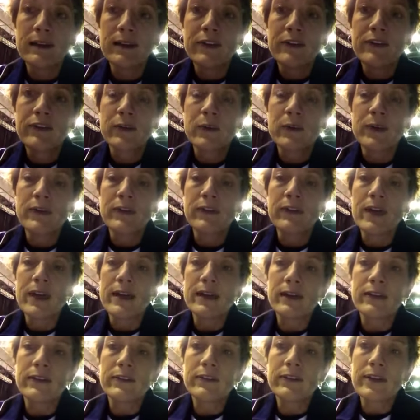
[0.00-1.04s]
So it's that
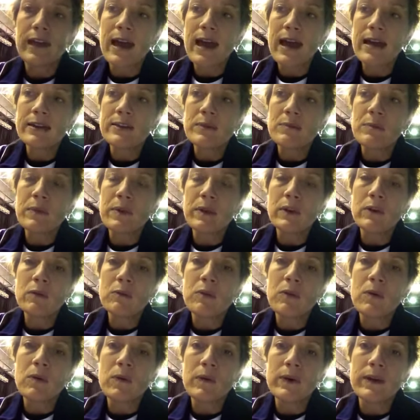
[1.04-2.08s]
exact middle
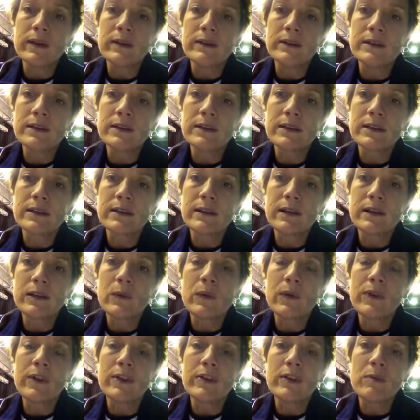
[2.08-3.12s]
point
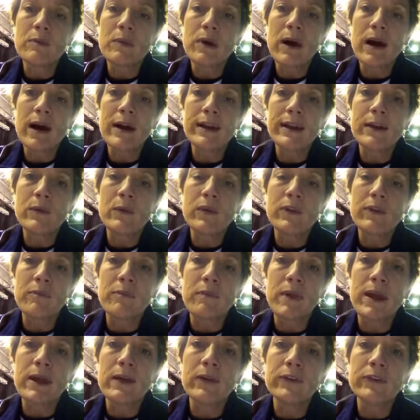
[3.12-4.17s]
within the body. With
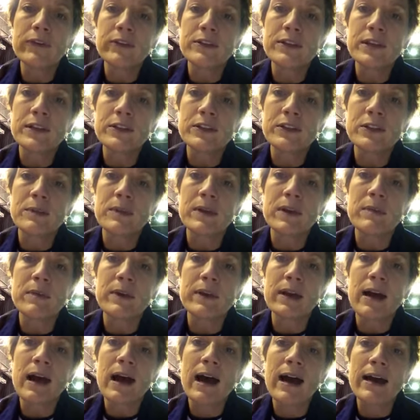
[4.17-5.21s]
males, it tends to be a
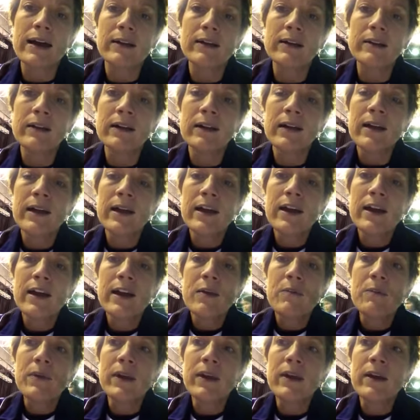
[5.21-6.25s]
bit higher
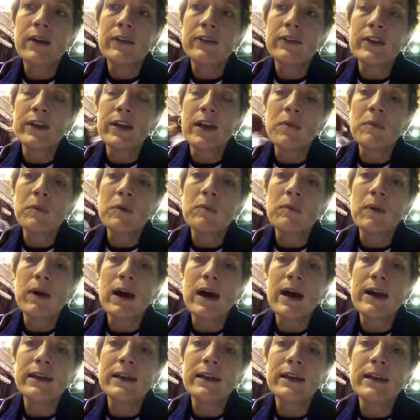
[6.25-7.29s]
because the upper
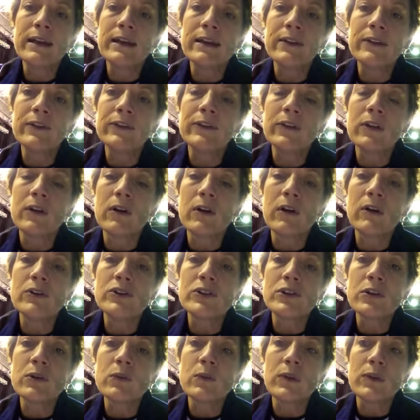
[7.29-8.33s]
body is
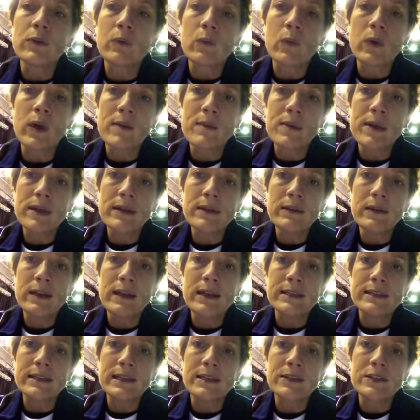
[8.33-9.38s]
larger. With women,
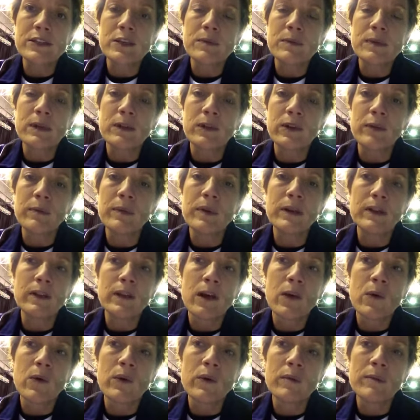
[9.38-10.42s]
it tends to be a little bit
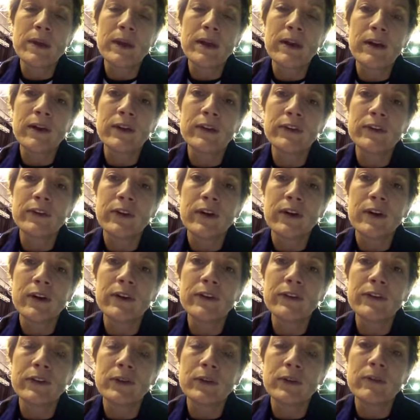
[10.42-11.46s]
lower because
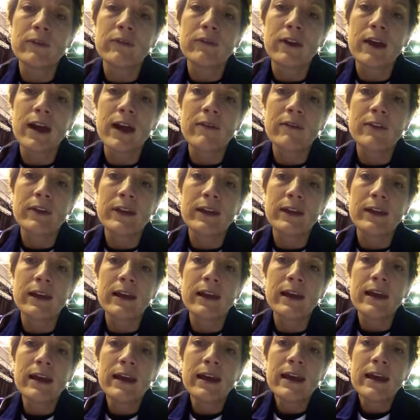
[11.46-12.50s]
our center of gravity,
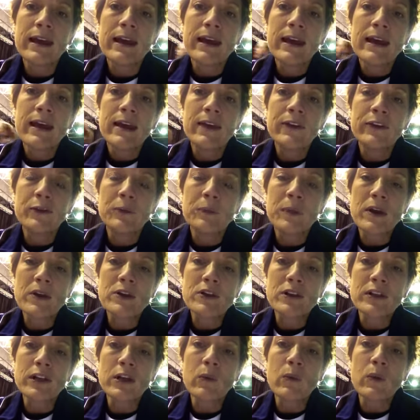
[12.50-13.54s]

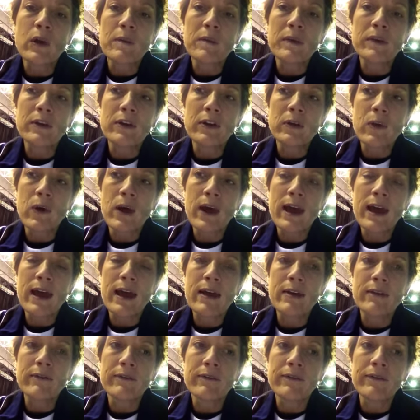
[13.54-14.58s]
especially women who
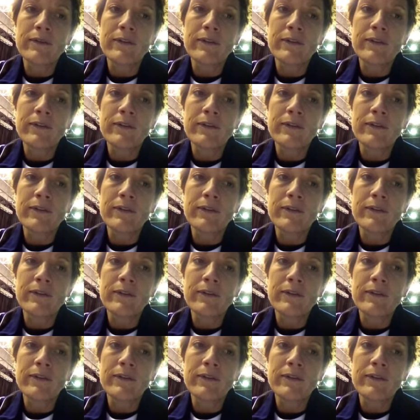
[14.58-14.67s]
have